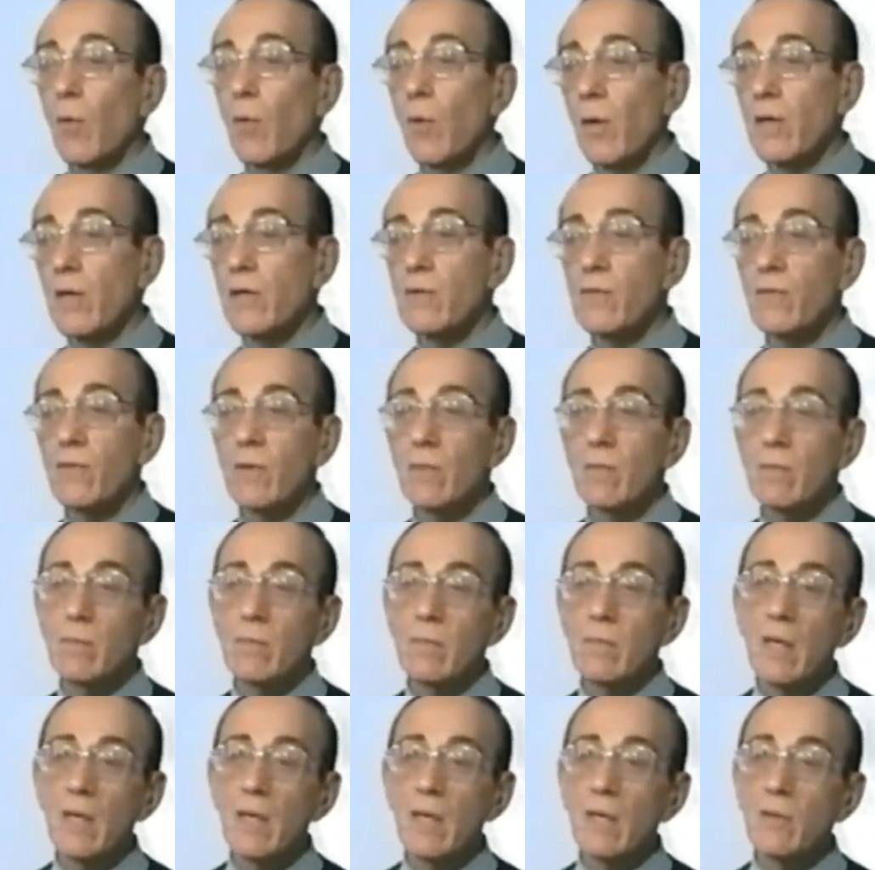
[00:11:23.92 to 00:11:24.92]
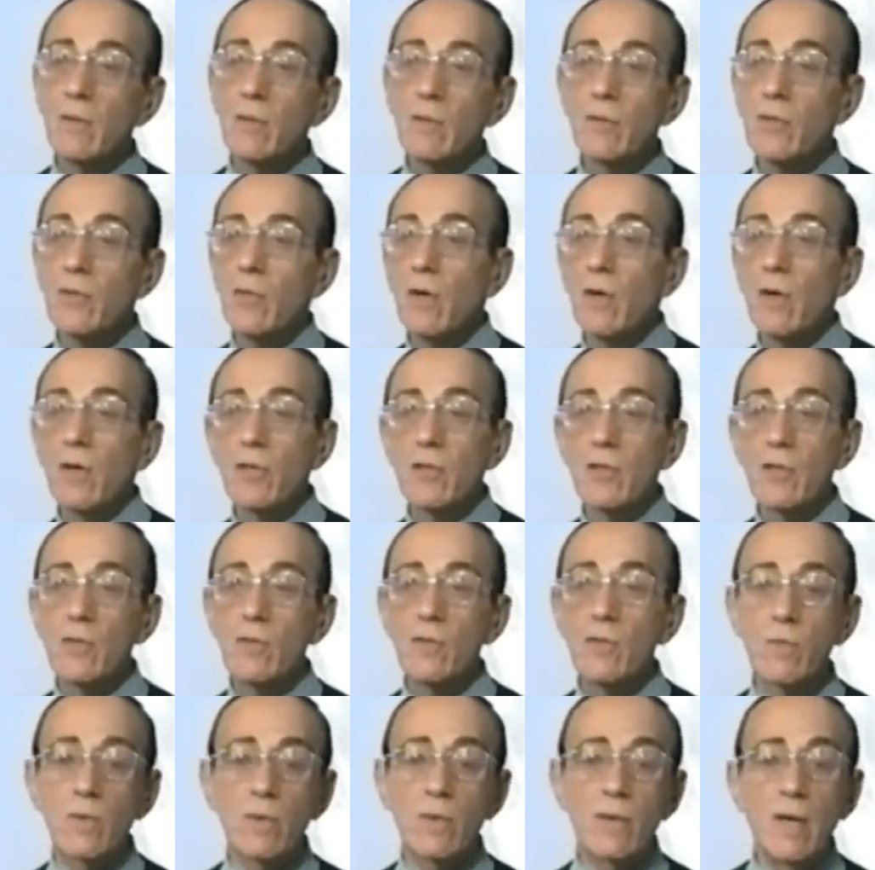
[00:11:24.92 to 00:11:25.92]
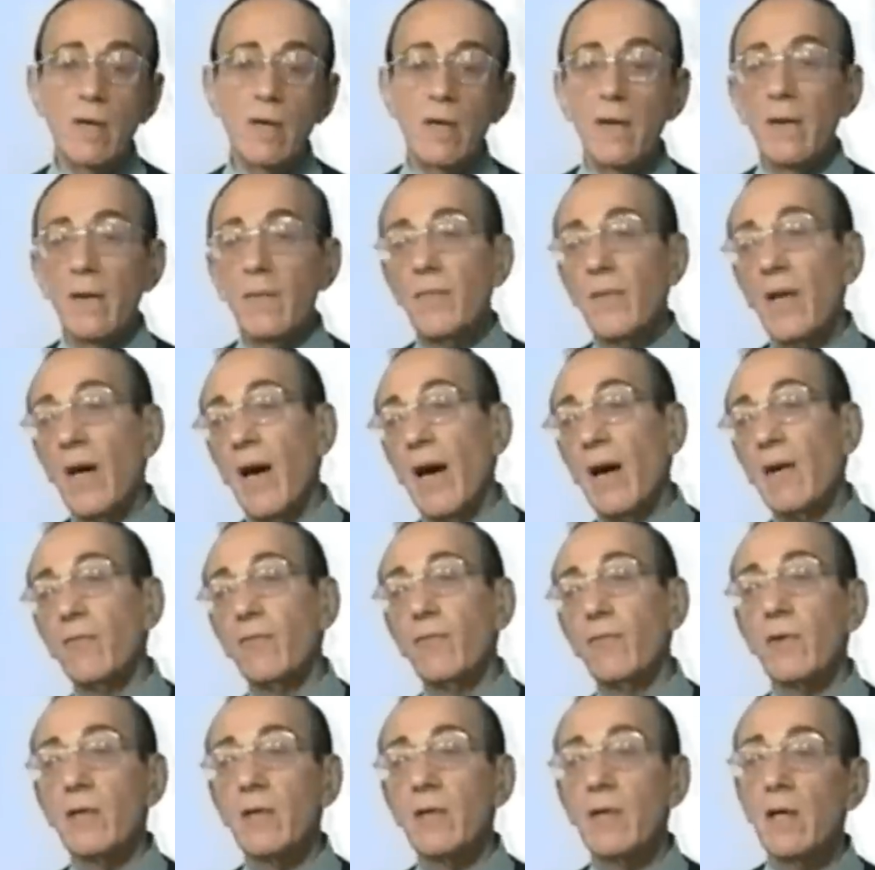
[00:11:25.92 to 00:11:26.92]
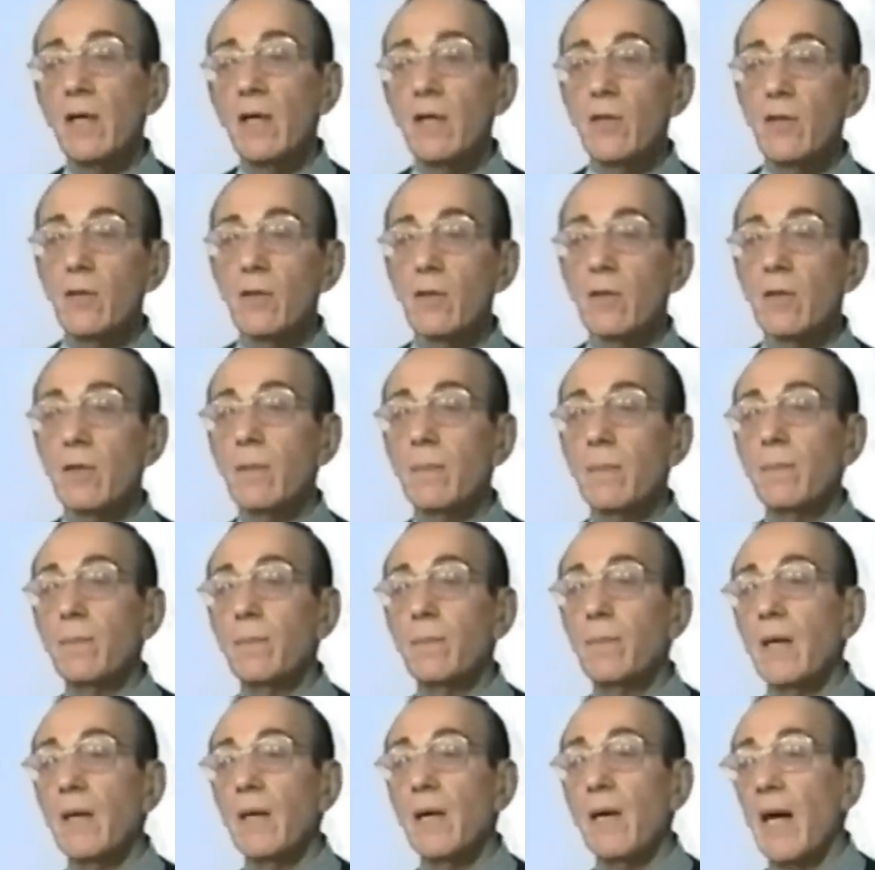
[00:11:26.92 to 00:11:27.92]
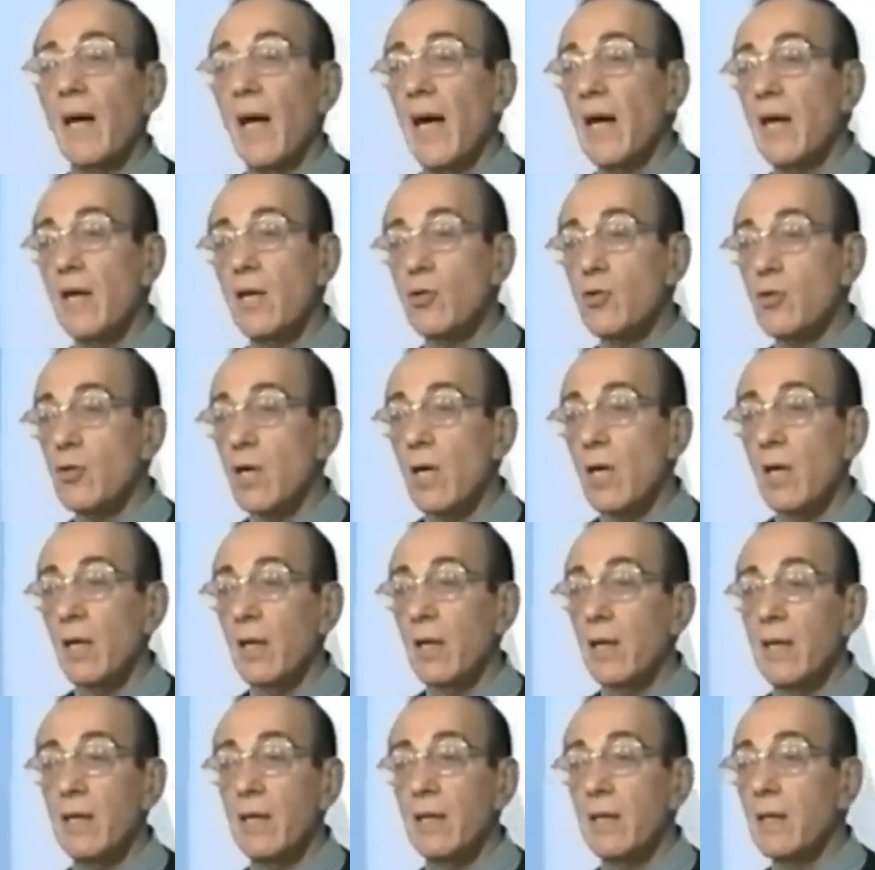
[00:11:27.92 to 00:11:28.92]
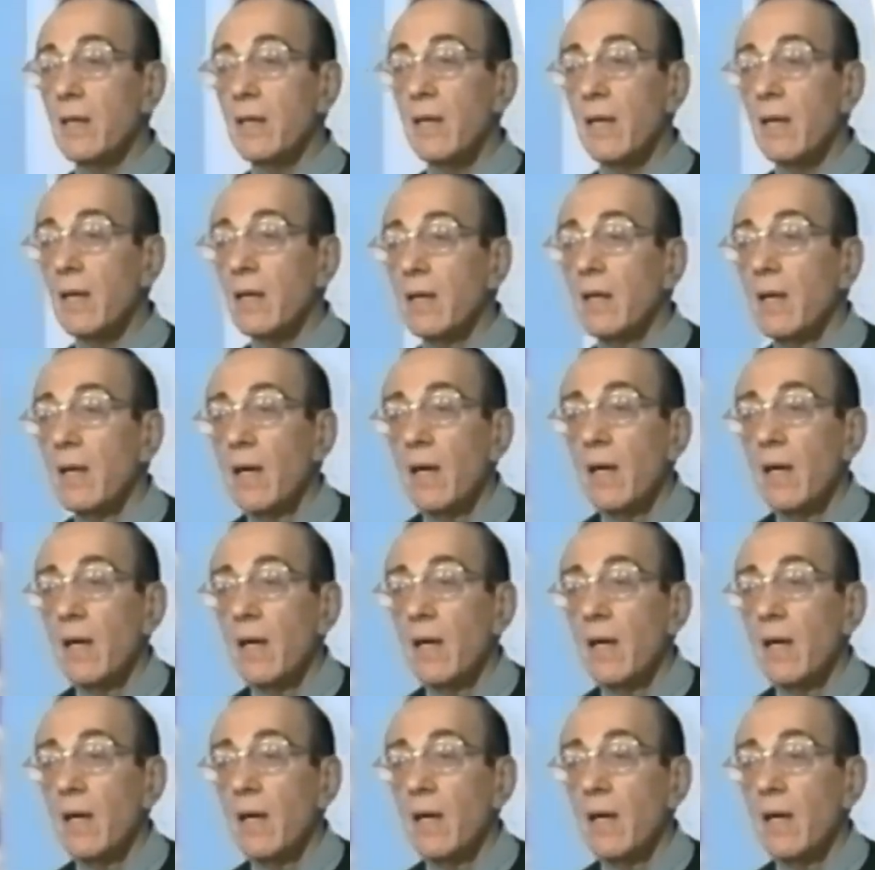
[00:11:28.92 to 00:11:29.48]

boys from uh, whose origins were Africa, Europe, uh, Asia, India.